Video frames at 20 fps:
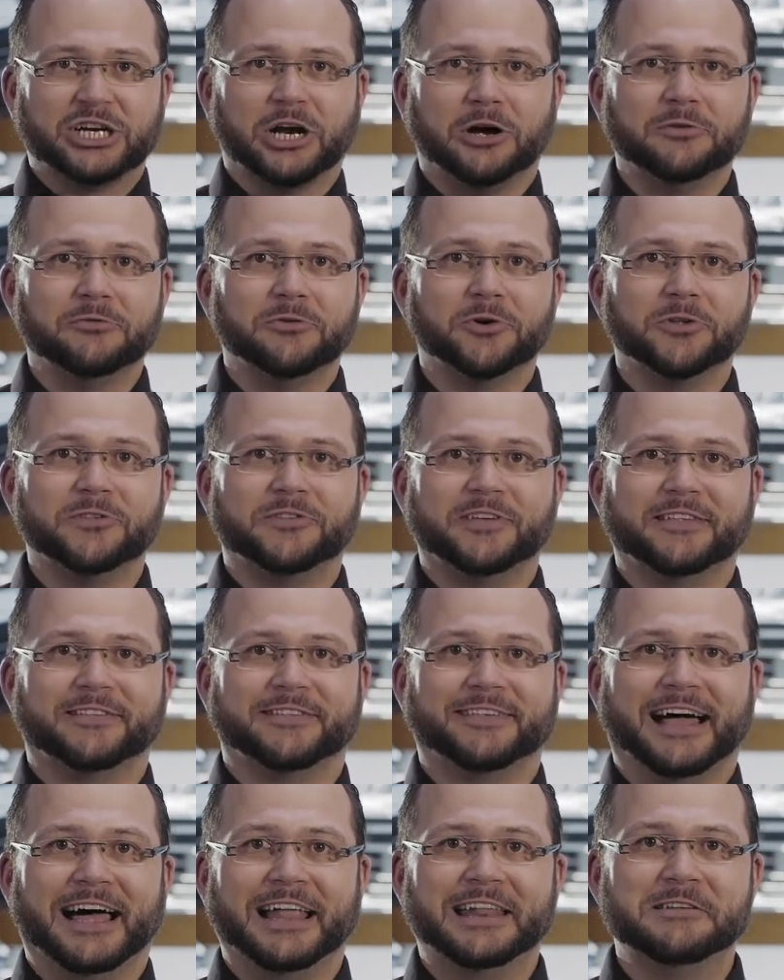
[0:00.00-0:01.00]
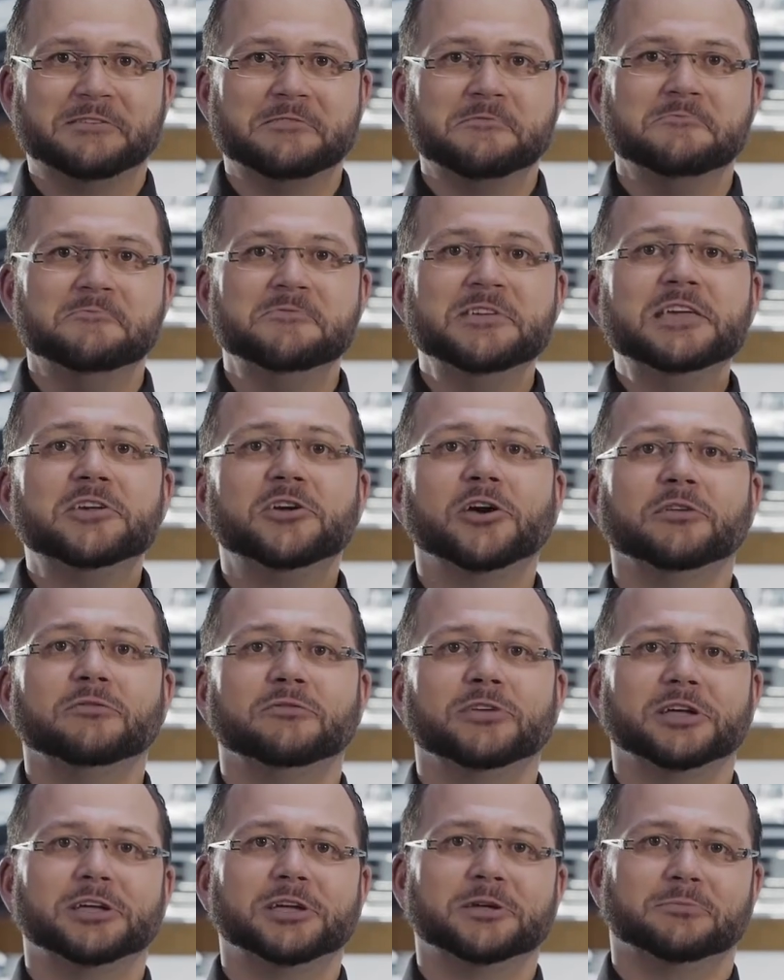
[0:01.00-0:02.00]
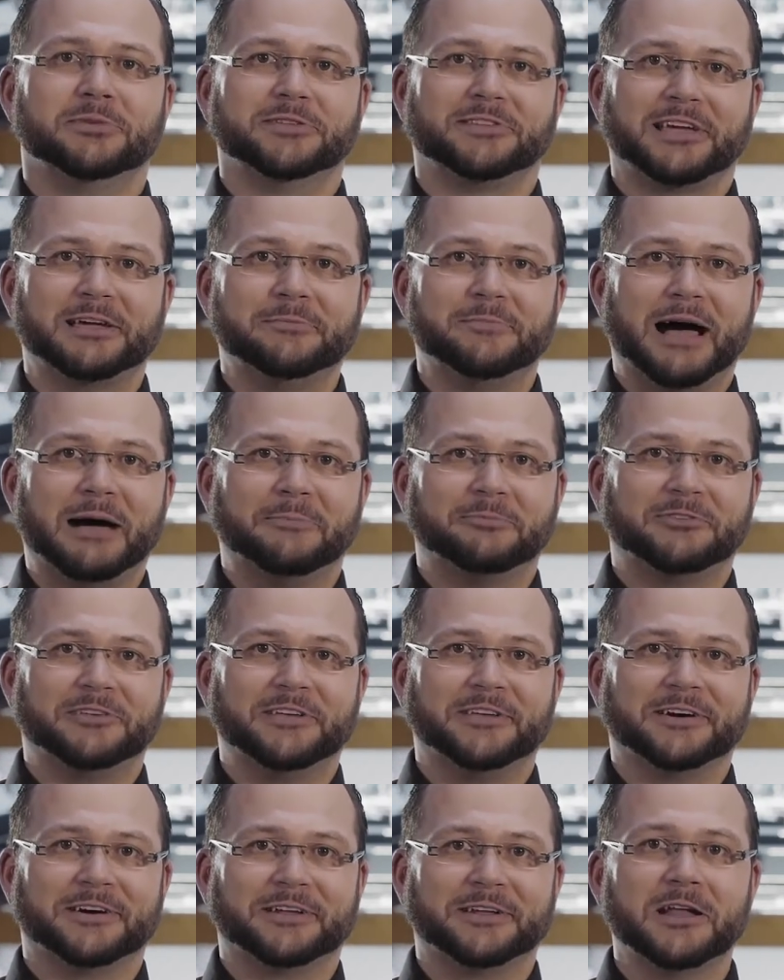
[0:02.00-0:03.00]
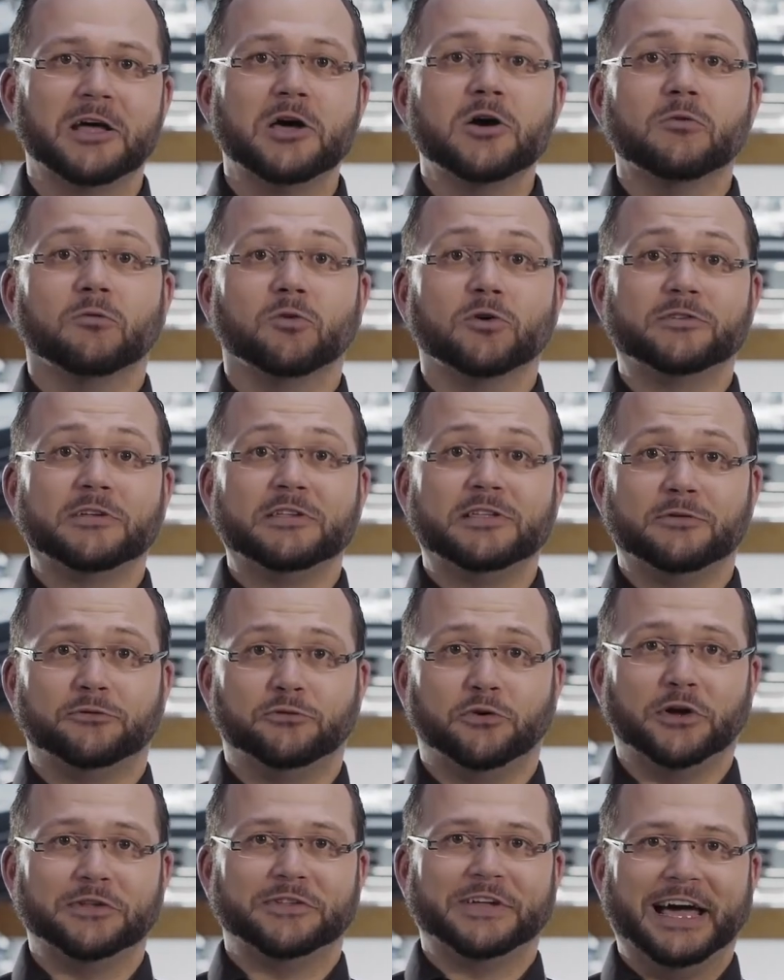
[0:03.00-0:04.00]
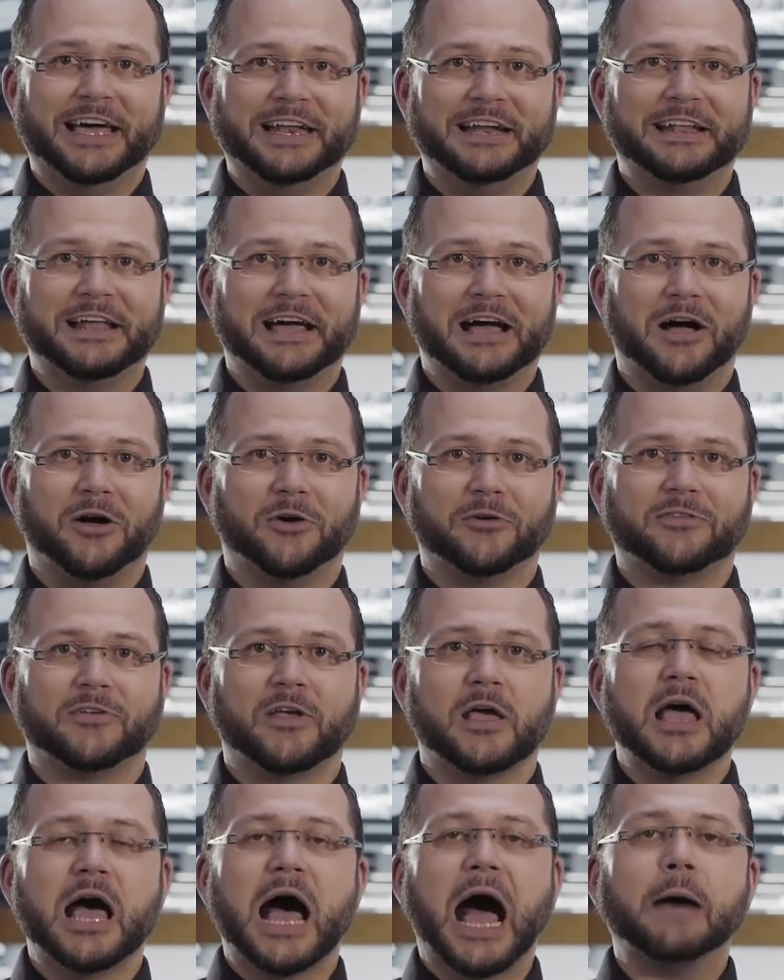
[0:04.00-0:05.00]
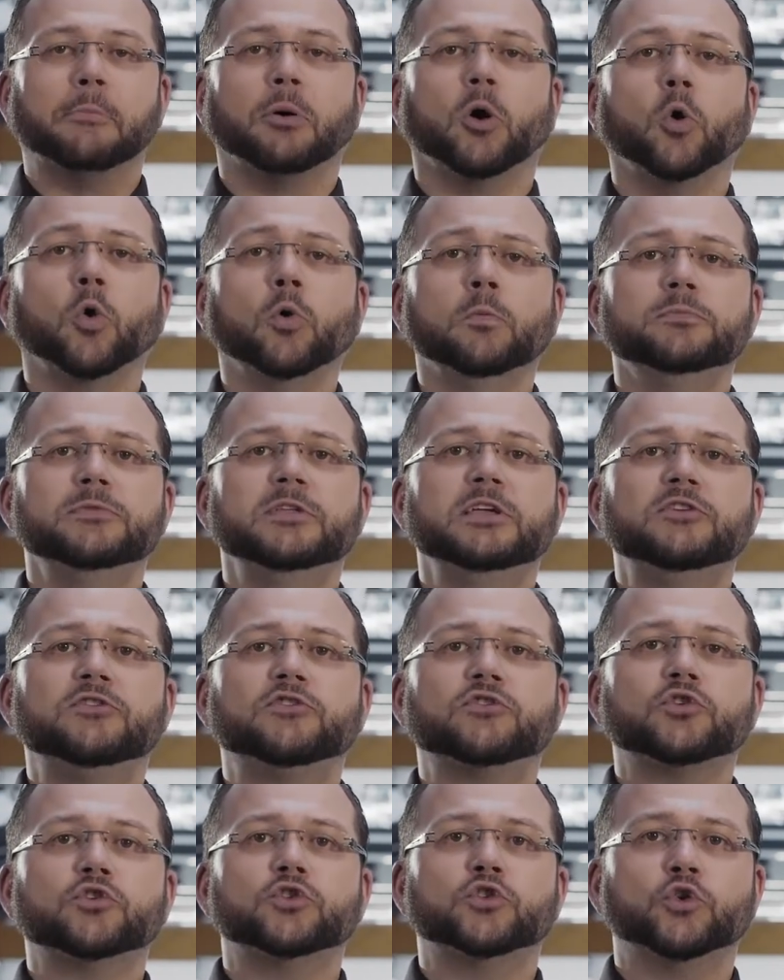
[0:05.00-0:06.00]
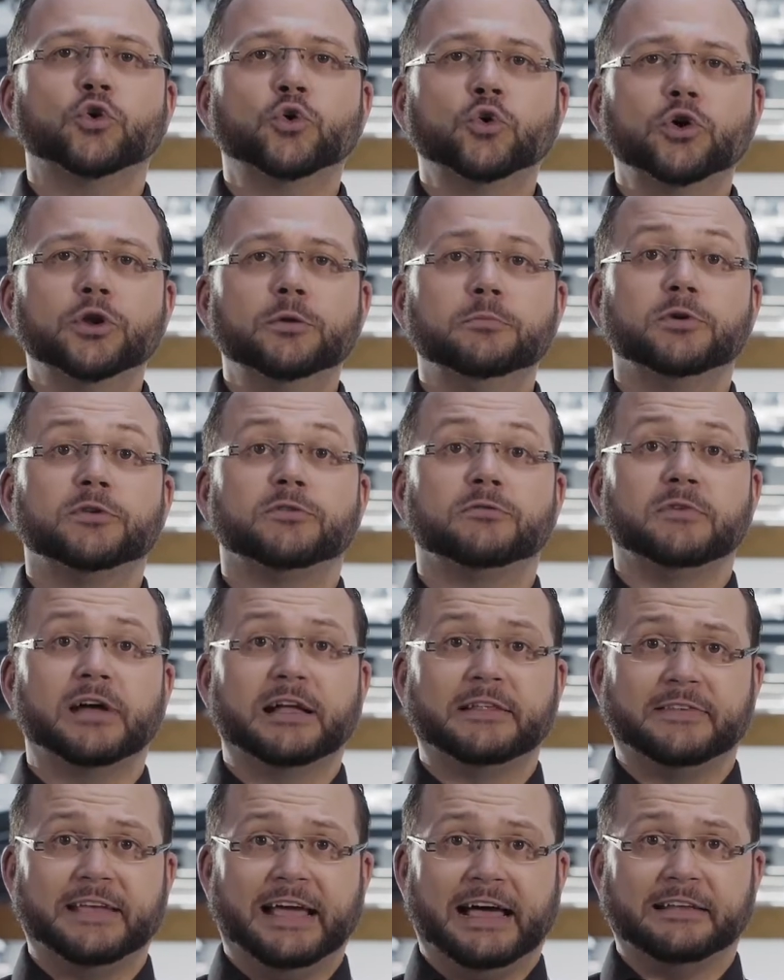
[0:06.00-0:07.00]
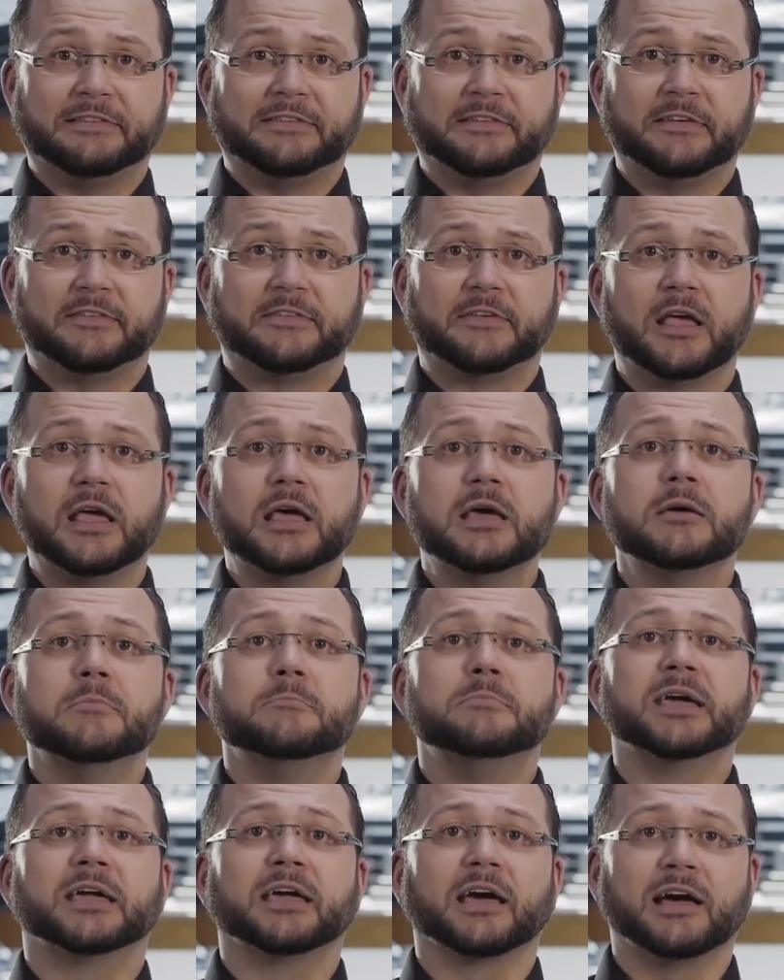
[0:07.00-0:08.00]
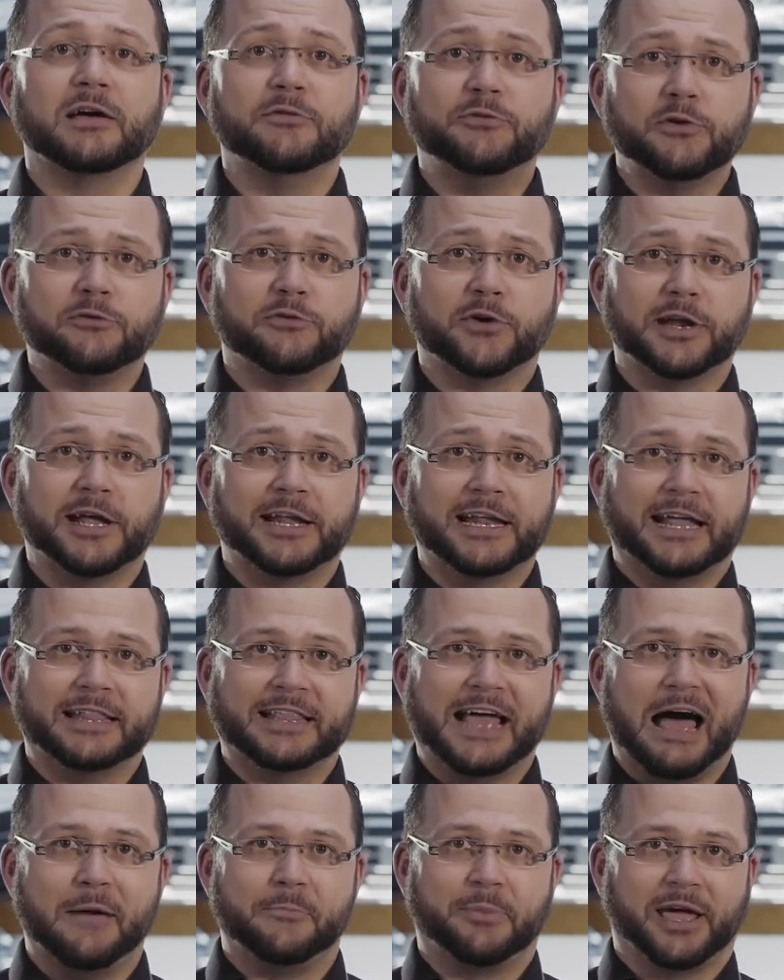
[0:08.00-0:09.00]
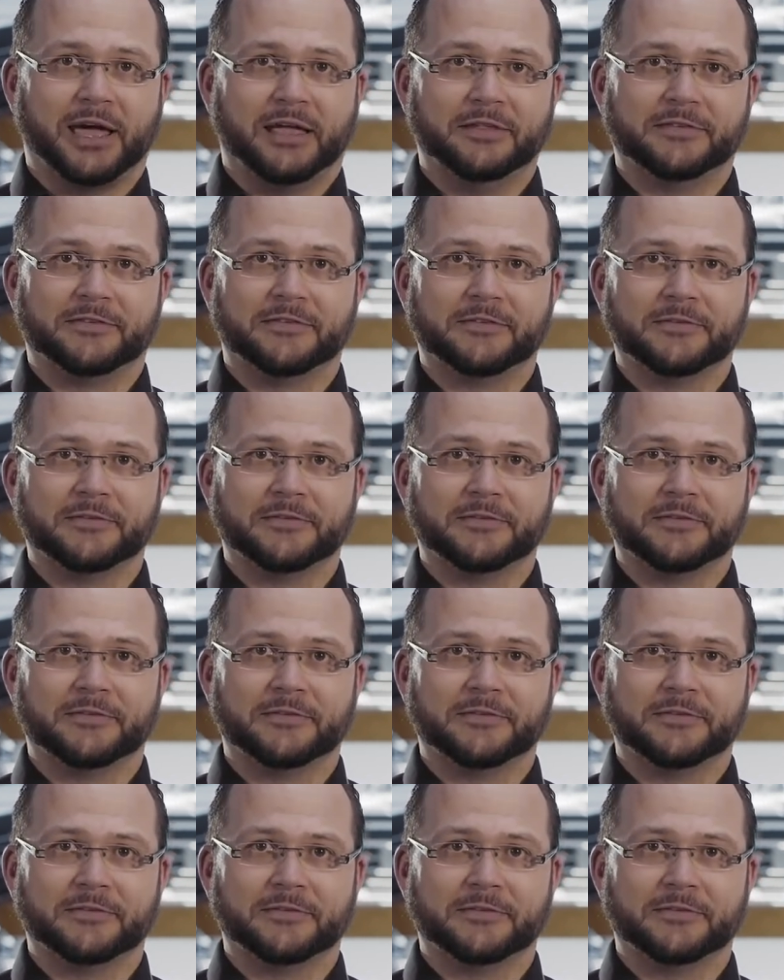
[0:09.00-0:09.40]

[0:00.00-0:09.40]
We're now going to look at the question, how can we secure supply for your operation? What are the benefits of this? But to do this, we first need to distinguish certain terms from each other.